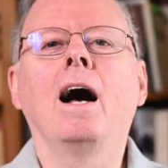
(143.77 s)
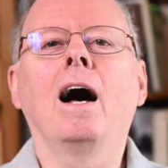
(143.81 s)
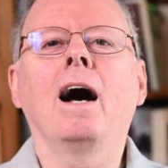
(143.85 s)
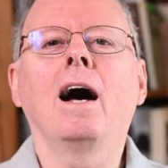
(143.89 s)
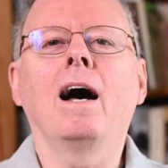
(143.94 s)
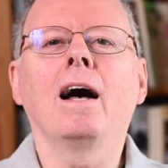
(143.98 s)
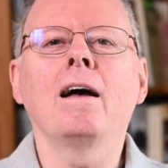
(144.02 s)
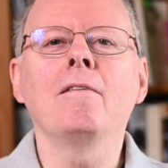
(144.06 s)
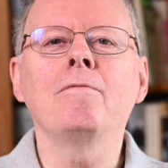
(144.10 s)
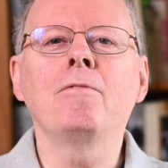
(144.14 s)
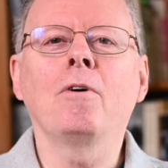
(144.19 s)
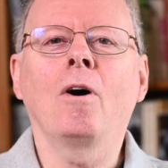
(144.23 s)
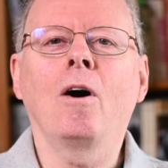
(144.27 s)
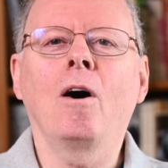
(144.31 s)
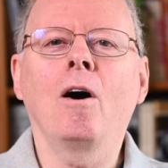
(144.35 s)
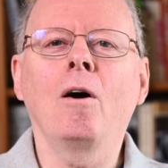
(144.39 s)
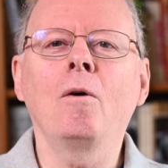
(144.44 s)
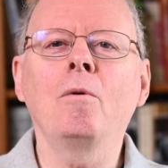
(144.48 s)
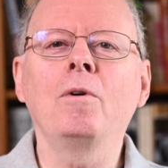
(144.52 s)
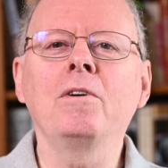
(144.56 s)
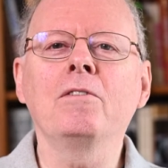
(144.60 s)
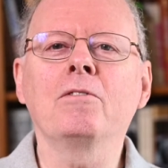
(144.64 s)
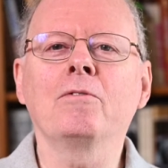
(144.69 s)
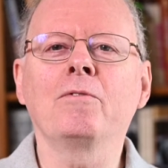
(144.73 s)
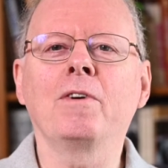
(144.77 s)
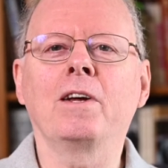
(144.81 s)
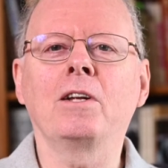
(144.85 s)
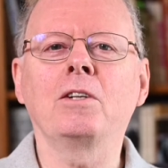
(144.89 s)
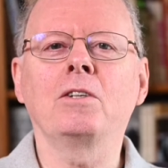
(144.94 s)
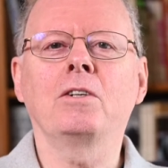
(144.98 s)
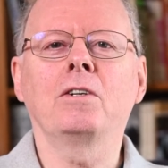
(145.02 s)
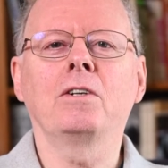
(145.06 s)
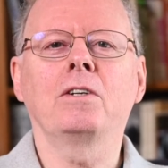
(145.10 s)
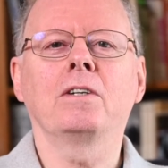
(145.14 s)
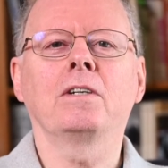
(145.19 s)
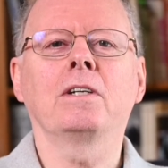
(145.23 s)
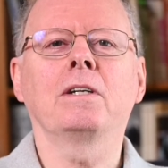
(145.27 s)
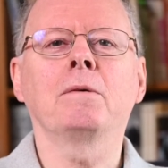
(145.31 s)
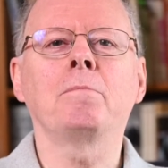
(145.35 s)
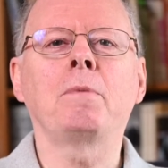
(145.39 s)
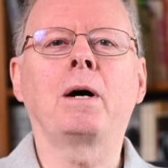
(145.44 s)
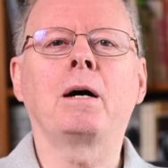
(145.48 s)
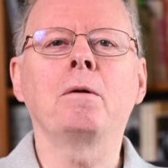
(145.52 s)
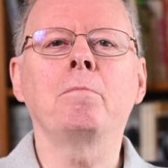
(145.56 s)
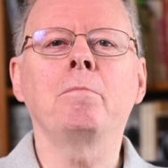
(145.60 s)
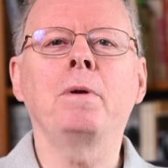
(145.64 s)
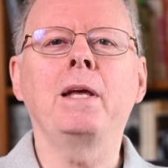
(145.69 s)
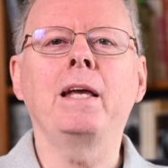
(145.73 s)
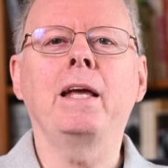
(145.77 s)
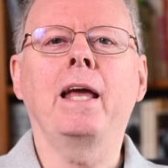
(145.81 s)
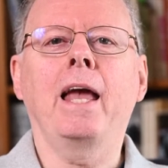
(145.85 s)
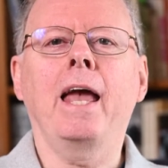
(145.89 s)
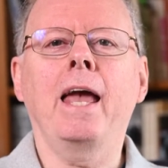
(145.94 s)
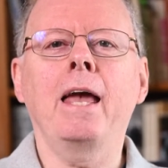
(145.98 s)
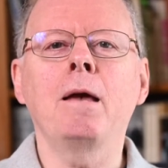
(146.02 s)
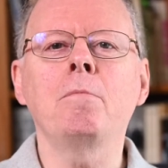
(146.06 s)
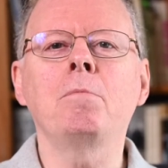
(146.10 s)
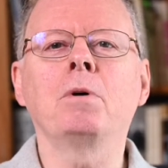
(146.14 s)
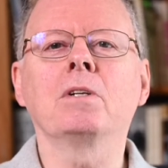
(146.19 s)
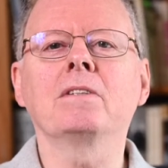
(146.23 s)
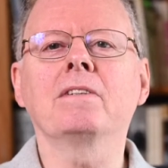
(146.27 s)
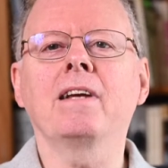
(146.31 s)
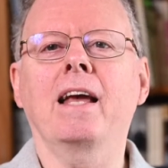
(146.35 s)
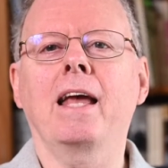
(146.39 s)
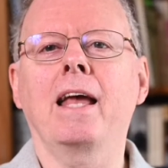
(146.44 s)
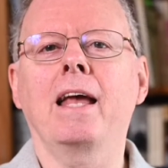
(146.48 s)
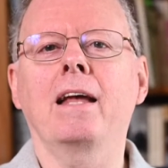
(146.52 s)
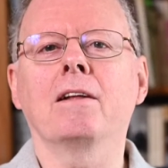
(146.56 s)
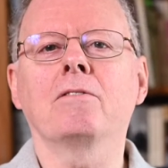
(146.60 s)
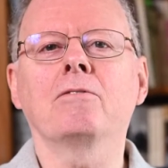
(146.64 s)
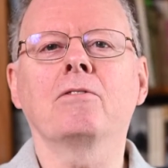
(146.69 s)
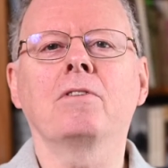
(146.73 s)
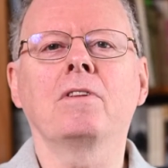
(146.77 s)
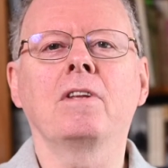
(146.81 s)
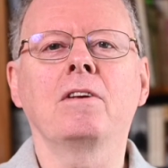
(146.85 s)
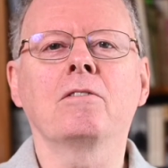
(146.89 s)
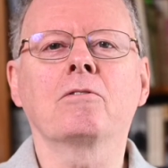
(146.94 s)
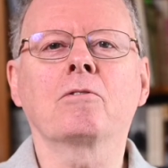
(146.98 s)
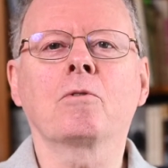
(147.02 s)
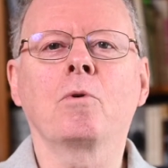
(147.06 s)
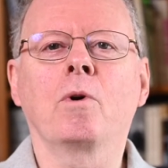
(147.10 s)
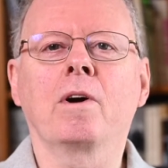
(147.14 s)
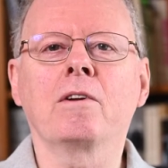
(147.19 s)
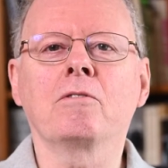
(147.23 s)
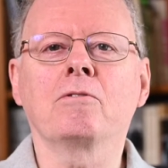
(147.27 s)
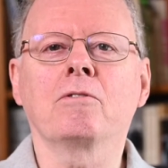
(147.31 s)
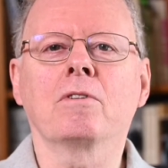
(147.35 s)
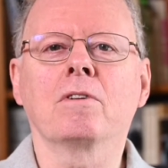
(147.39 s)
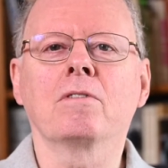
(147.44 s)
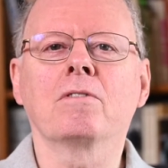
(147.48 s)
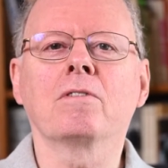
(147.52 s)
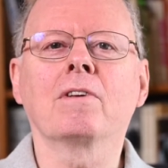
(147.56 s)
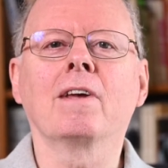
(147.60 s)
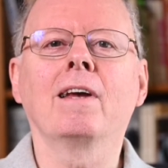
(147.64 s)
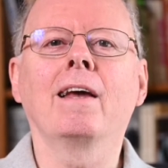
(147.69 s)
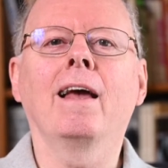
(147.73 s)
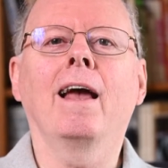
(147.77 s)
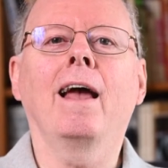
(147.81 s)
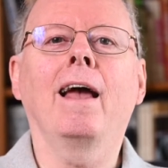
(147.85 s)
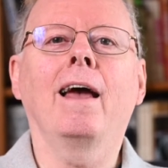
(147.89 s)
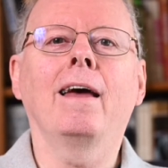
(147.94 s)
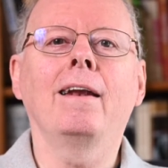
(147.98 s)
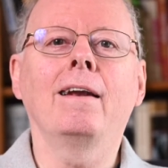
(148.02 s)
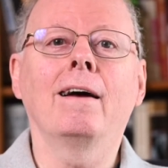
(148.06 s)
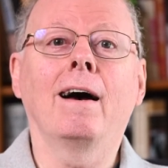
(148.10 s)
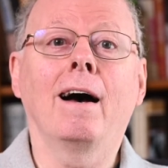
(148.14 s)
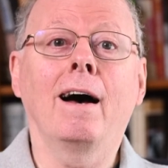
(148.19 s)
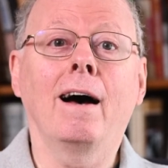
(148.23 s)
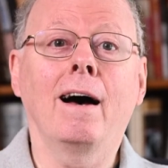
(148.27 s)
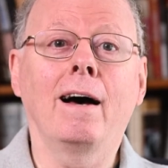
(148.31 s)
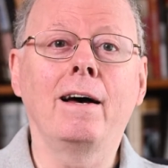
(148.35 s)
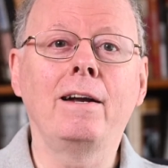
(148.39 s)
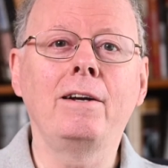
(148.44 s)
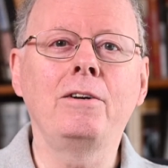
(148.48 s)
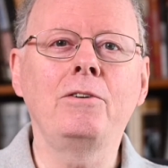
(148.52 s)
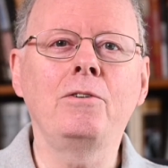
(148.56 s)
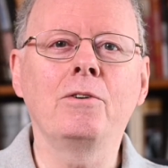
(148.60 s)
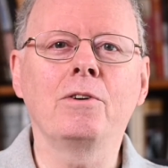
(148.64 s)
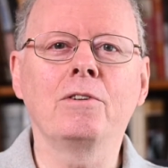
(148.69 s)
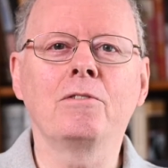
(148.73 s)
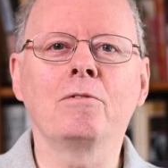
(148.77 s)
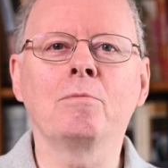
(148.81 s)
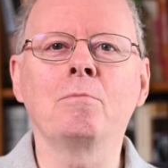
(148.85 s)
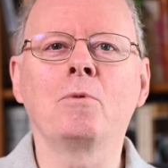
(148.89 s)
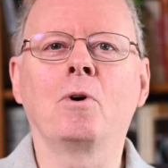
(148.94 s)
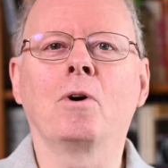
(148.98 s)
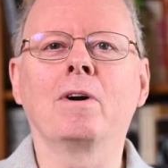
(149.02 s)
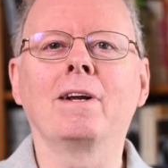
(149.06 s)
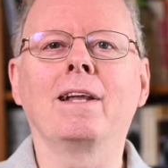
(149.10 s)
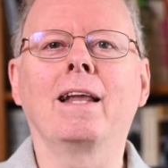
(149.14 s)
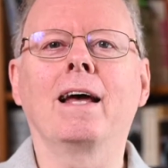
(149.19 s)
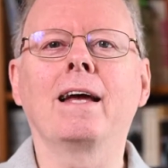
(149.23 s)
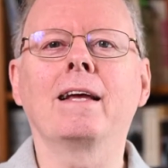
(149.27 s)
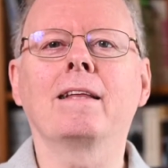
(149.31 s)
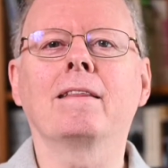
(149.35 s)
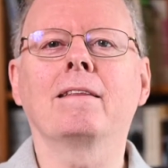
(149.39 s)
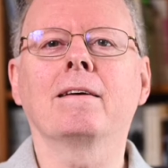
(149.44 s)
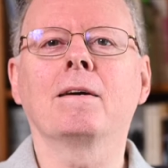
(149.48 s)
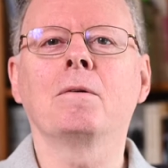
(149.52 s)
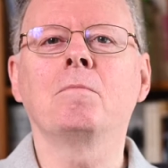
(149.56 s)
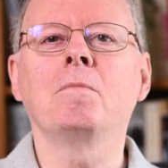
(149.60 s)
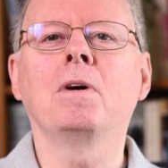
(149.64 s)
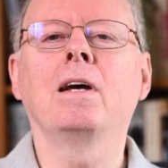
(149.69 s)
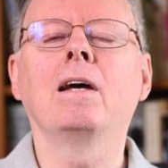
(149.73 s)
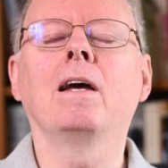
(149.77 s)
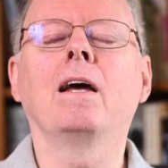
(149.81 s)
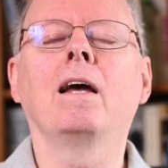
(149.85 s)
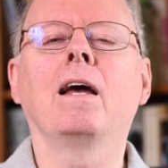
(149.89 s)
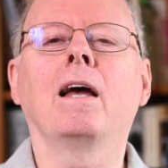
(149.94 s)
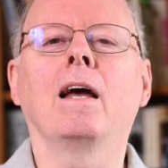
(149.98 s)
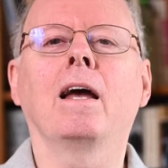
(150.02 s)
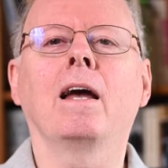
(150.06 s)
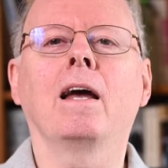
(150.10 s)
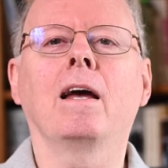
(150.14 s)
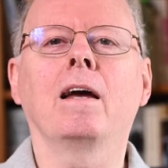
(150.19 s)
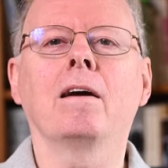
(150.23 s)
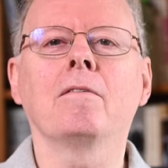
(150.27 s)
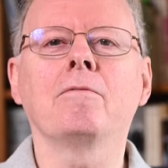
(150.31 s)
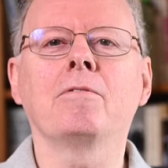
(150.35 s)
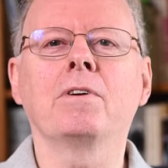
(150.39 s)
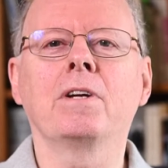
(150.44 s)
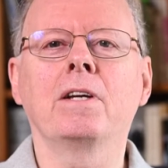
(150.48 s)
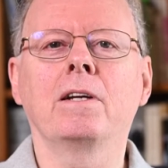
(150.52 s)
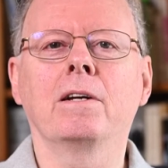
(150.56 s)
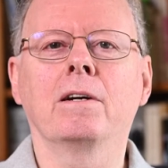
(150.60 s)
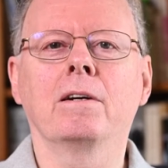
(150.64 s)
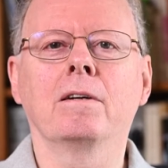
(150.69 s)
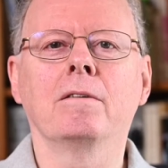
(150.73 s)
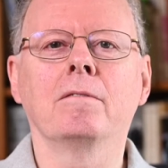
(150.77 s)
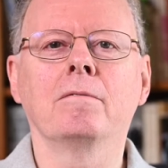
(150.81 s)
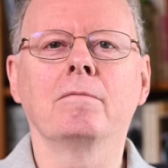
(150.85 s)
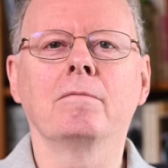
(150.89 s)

I've always felt good about being able to answer these questions and hundreds more like them every year.